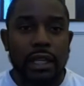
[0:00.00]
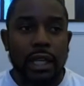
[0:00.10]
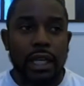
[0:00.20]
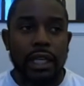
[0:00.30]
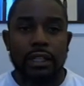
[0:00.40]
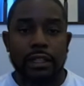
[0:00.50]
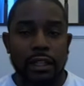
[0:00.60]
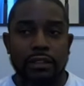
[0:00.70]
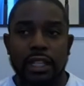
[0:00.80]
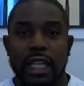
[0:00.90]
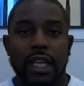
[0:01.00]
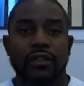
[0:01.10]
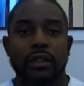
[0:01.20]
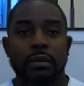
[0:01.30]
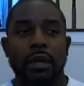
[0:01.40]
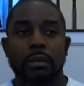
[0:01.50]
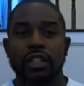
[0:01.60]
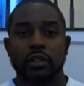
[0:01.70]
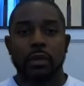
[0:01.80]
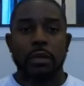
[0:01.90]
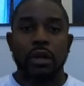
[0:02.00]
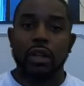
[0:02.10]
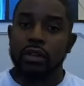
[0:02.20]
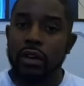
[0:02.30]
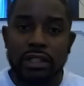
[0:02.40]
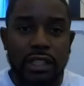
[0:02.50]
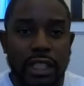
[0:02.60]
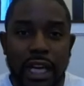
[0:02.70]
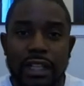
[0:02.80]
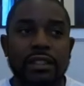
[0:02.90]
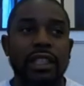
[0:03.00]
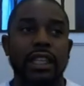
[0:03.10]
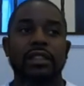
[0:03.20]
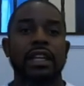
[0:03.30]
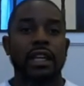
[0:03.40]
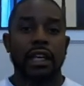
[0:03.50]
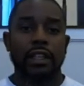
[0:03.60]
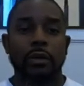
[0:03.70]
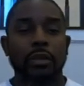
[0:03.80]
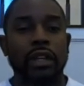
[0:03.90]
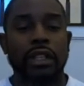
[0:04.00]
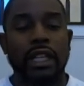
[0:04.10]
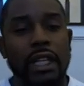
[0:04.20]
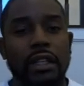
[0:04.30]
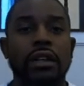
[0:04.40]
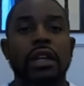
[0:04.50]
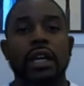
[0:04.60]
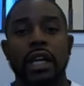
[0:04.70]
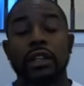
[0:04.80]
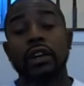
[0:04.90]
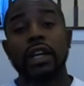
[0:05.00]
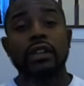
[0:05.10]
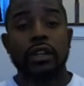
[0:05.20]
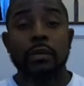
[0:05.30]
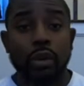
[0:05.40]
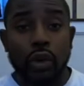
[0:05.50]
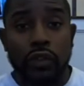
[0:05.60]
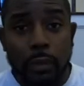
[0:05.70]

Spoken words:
and they'll take it from a bunch of people all across the United States, and they'll put it together, and they'll either improve the